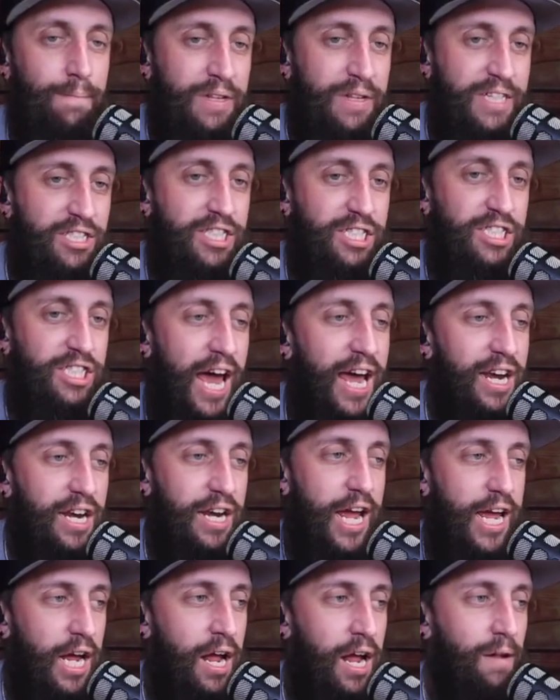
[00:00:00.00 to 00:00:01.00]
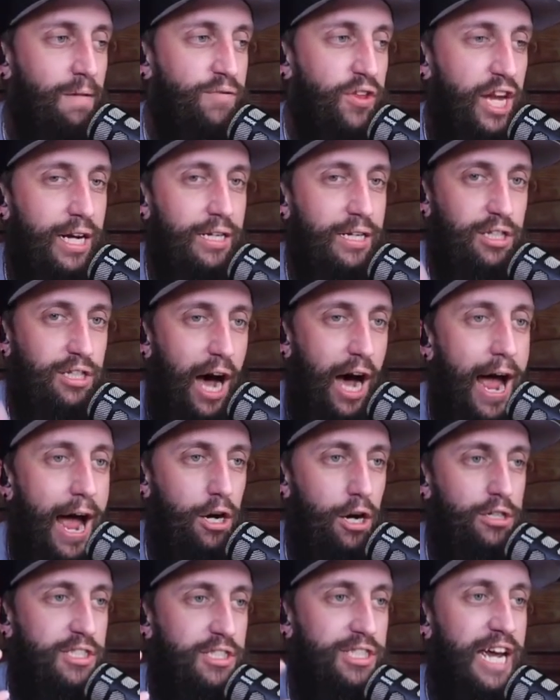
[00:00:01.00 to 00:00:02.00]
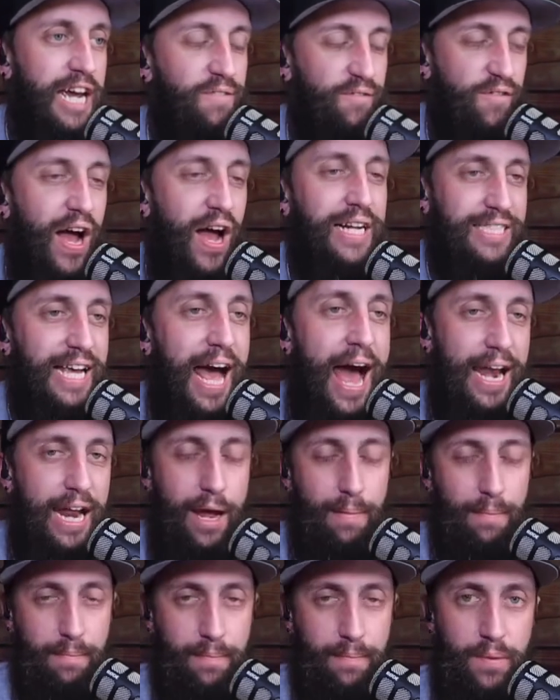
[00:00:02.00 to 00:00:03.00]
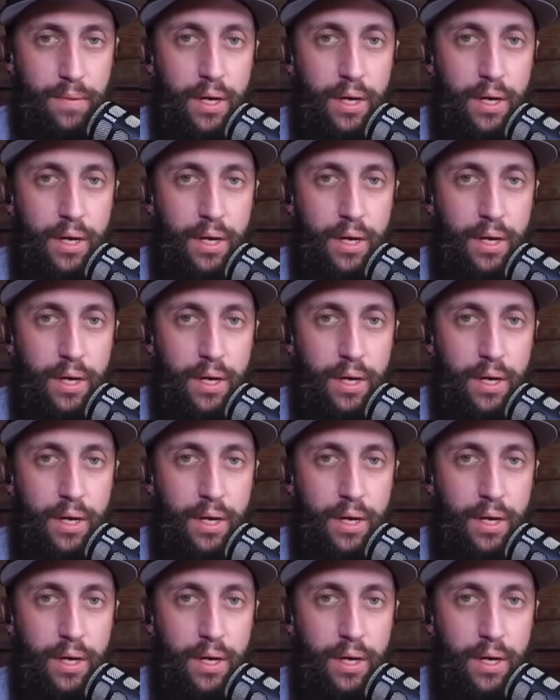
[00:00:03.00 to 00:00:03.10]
sending the entire defense at him